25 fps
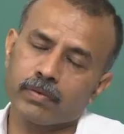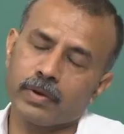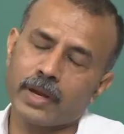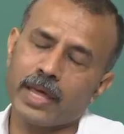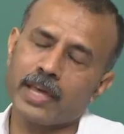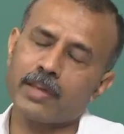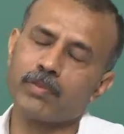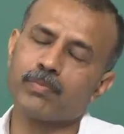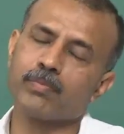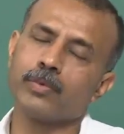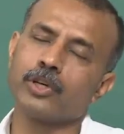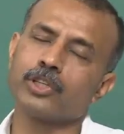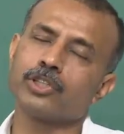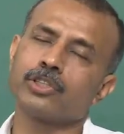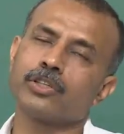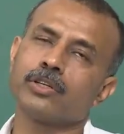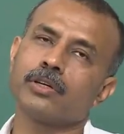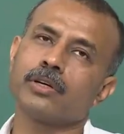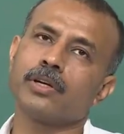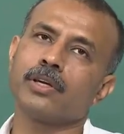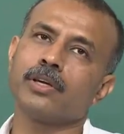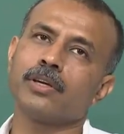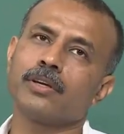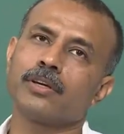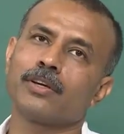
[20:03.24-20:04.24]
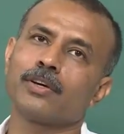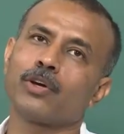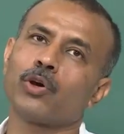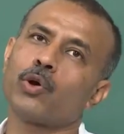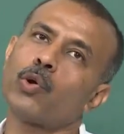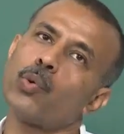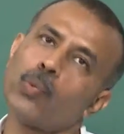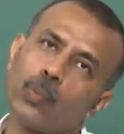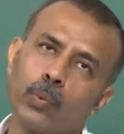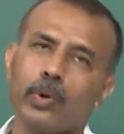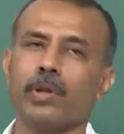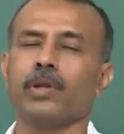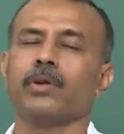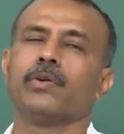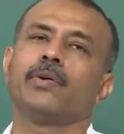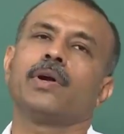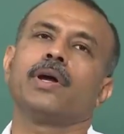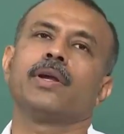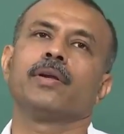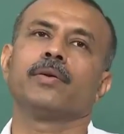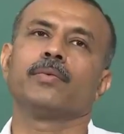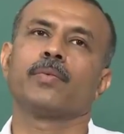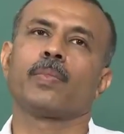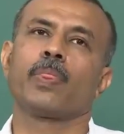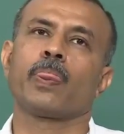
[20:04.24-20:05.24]
life machinery will run.
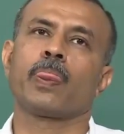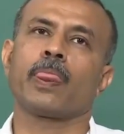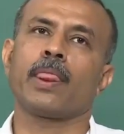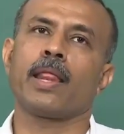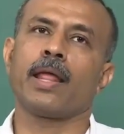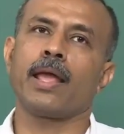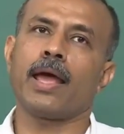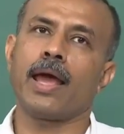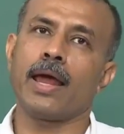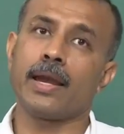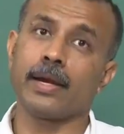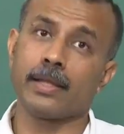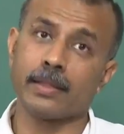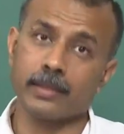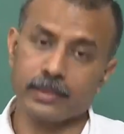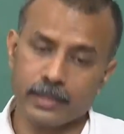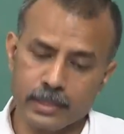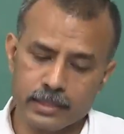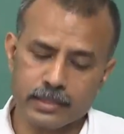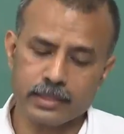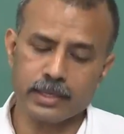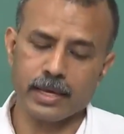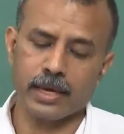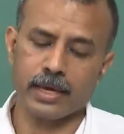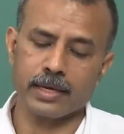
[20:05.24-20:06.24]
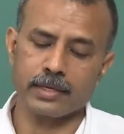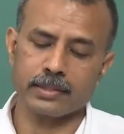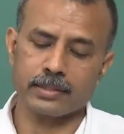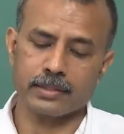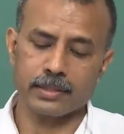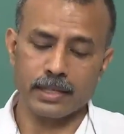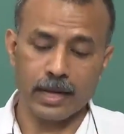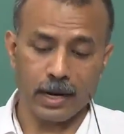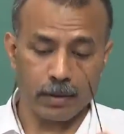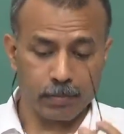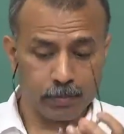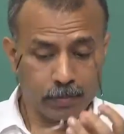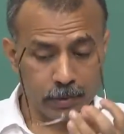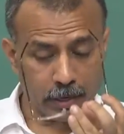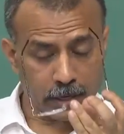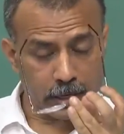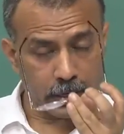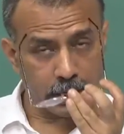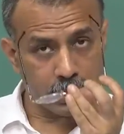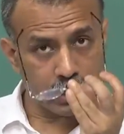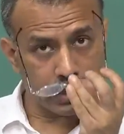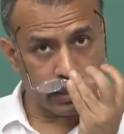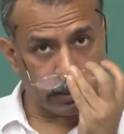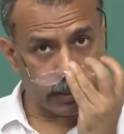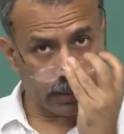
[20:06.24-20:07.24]
And in this case, that
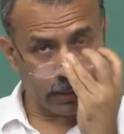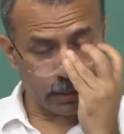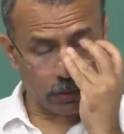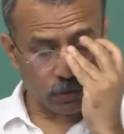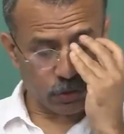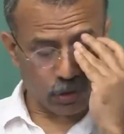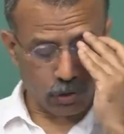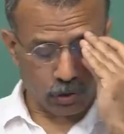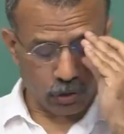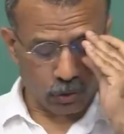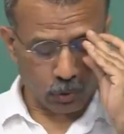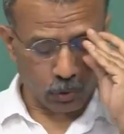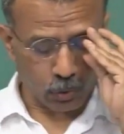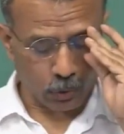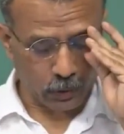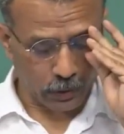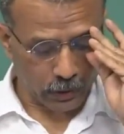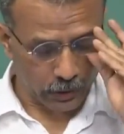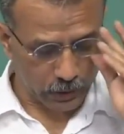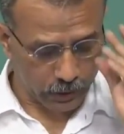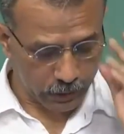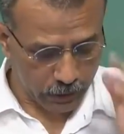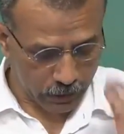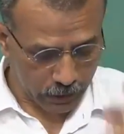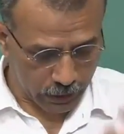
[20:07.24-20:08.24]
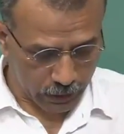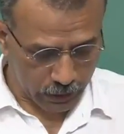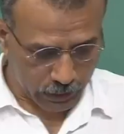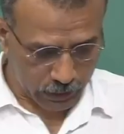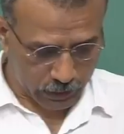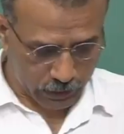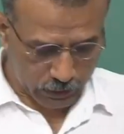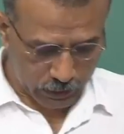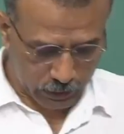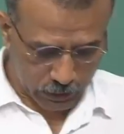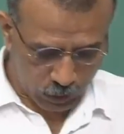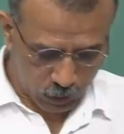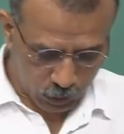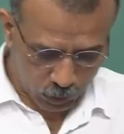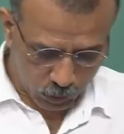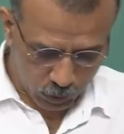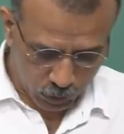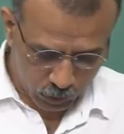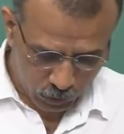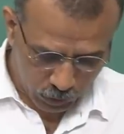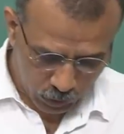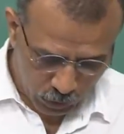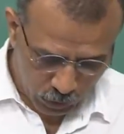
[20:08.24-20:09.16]
perennial electron donor is your